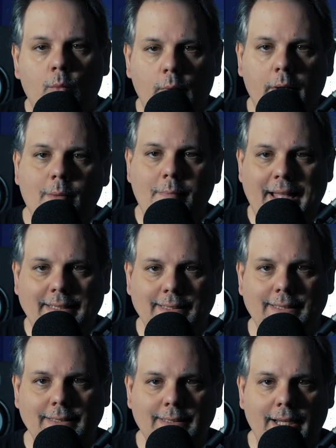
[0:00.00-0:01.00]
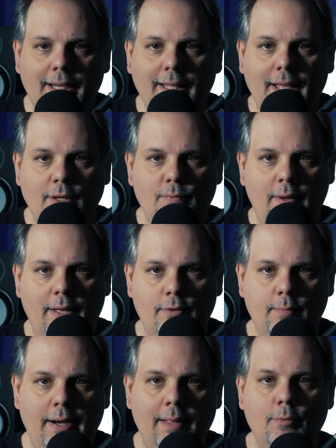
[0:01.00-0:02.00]
Welcome back to Society Case
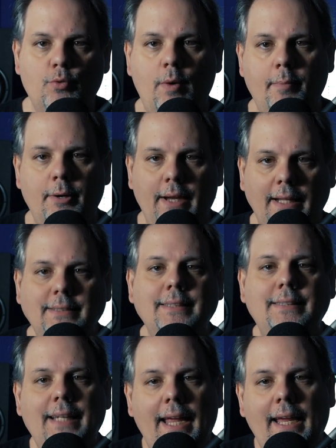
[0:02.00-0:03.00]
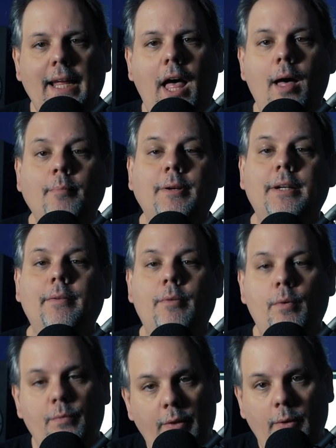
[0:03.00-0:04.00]
Files. My name is Robert, and today I'm going to
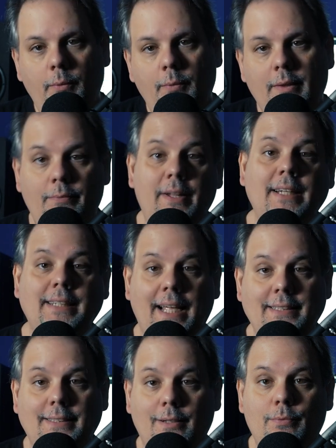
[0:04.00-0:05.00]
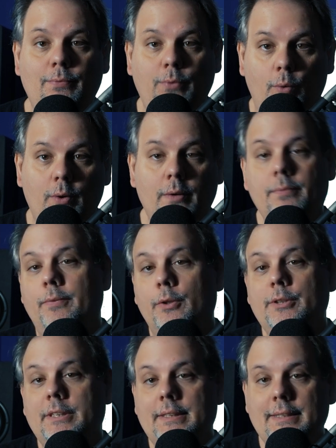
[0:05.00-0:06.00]
review the Fantastic Four
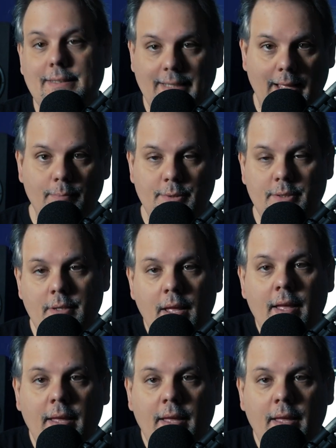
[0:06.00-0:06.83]
First Steps.